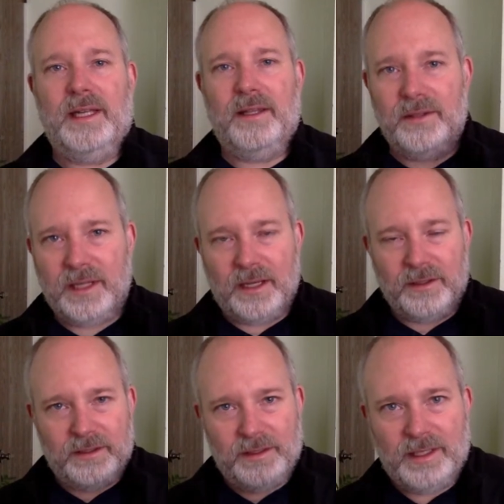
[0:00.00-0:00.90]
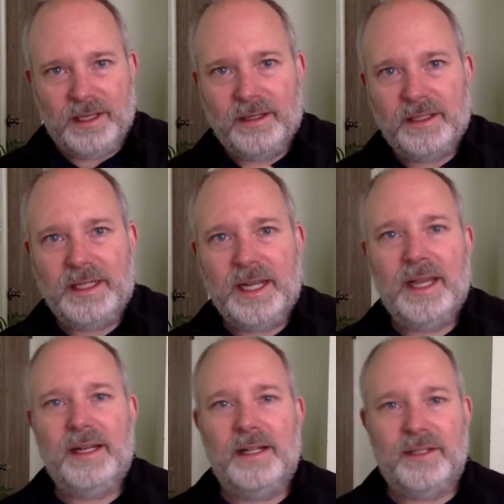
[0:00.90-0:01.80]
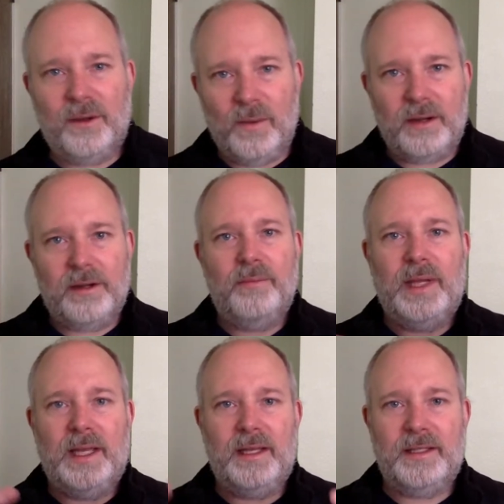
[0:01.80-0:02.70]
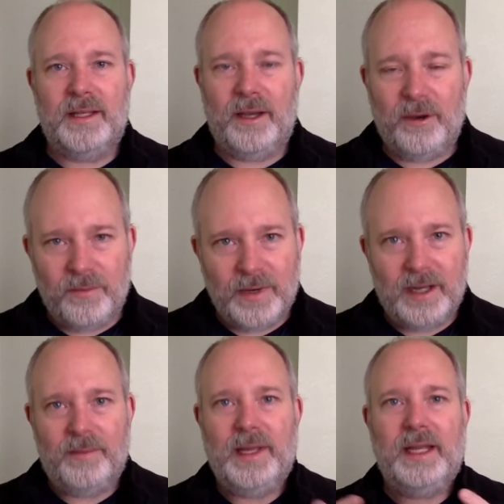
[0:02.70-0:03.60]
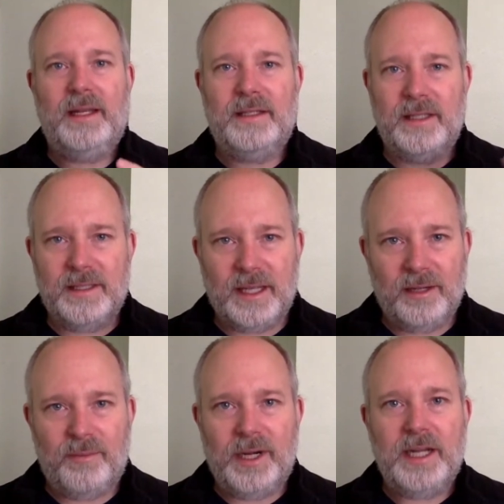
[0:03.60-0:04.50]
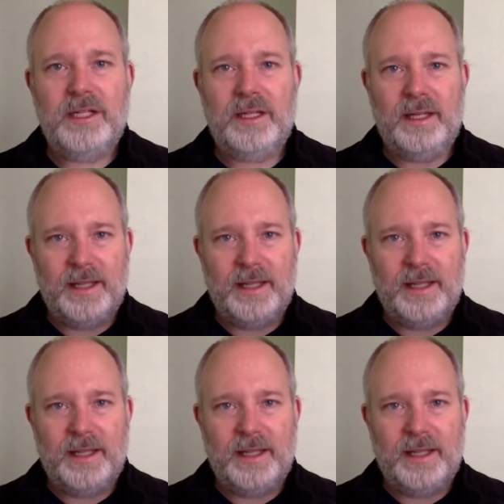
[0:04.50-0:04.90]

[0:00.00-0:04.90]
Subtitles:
In those cultures that understand, it's a welcoming, it's a homecoming, it's a celebration.